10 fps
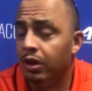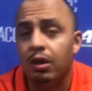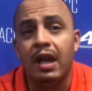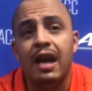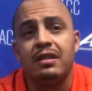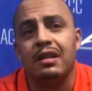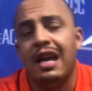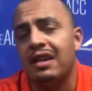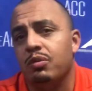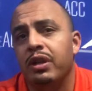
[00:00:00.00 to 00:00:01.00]
You know,
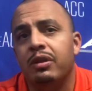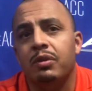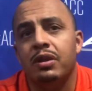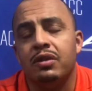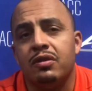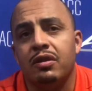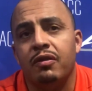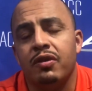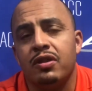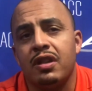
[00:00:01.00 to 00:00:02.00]
last week was
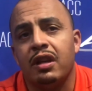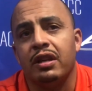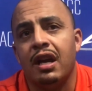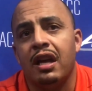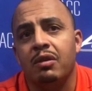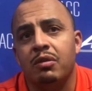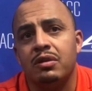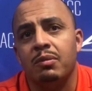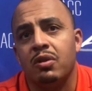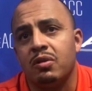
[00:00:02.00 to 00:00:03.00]
versus South Carolina
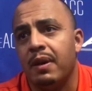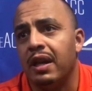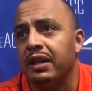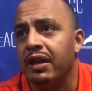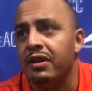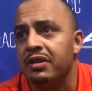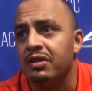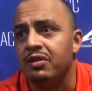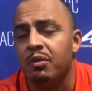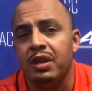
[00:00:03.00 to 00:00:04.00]
was the most amount of
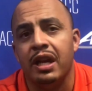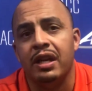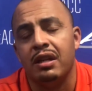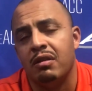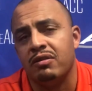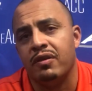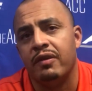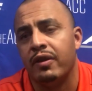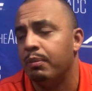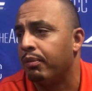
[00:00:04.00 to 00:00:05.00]
carries in 28, and I was
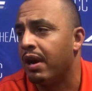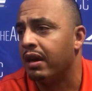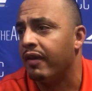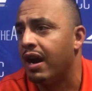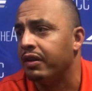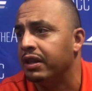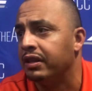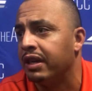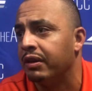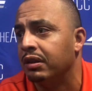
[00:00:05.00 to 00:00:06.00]
very, very proud of how he
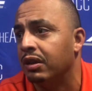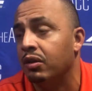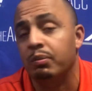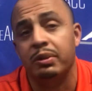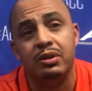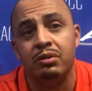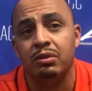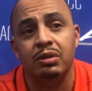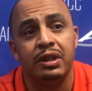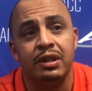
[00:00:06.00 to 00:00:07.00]
carried the load. But
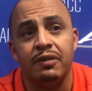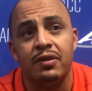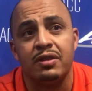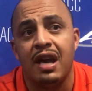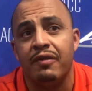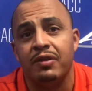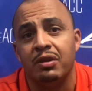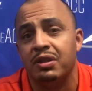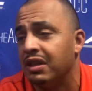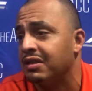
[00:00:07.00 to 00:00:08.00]
you look in the first half,
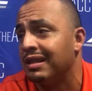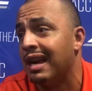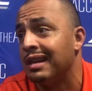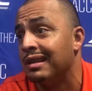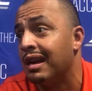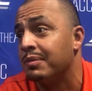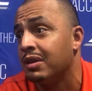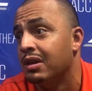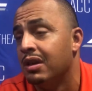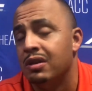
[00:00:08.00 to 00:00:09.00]
he only touched it 9
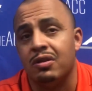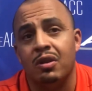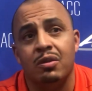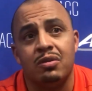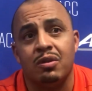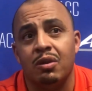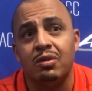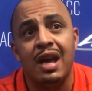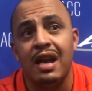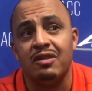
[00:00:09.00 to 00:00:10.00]
times. So
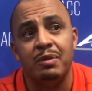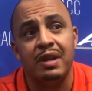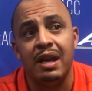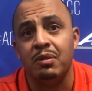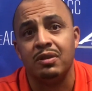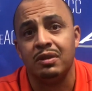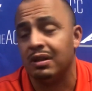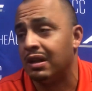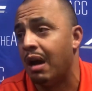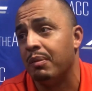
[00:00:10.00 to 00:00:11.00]
those guys have been able
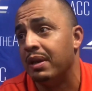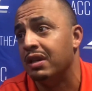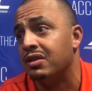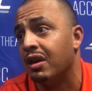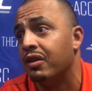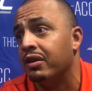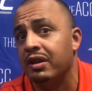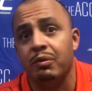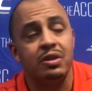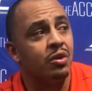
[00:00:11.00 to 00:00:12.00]
to complement each other.
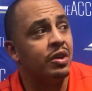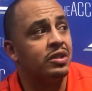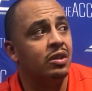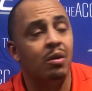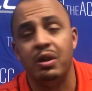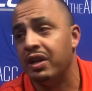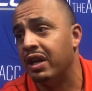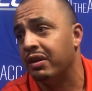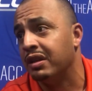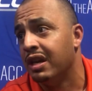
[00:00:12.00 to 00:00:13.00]
And then when Choice can go in
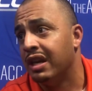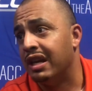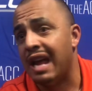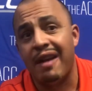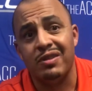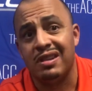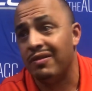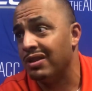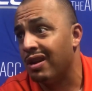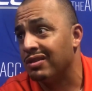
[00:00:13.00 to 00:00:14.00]
there and average
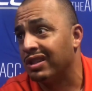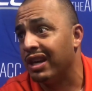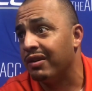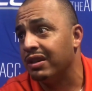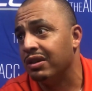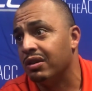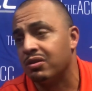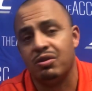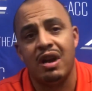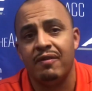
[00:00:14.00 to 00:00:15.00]
7 yards a carry, you know,
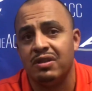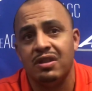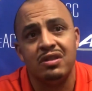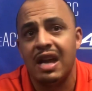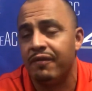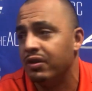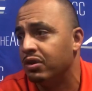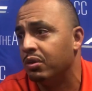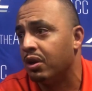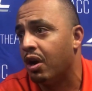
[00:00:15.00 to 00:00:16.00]
so Travis isn't
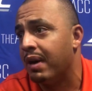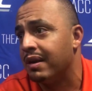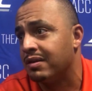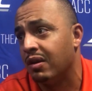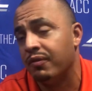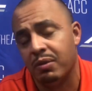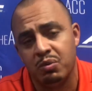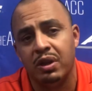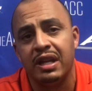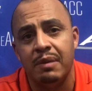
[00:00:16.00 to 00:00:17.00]
having to do it all by himself. There
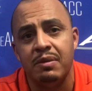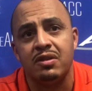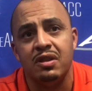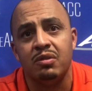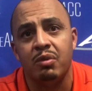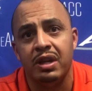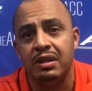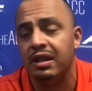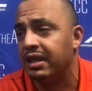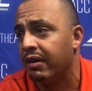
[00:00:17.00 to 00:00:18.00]
was one game this season where
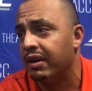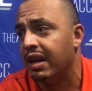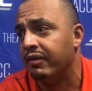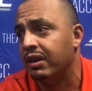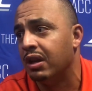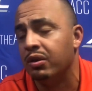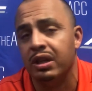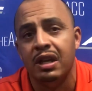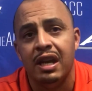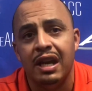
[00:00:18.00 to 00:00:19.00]
he did carry a heavy
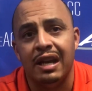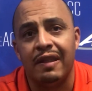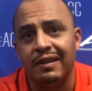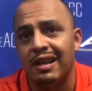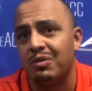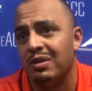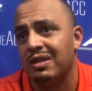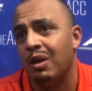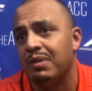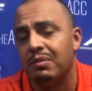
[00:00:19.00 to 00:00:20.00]
load, and I think that's
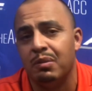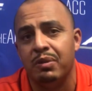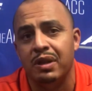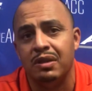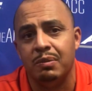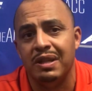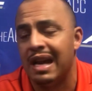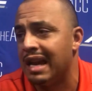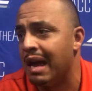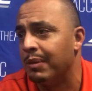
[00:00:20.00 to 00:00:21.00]
what's helped him to be
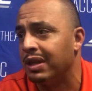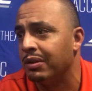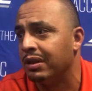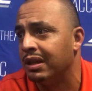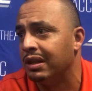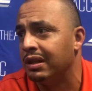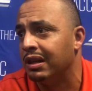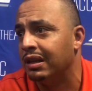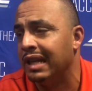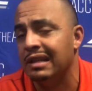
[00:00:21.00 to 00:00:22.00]
dynamic here in
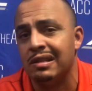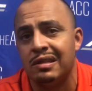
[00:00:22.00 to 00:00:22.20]
the late in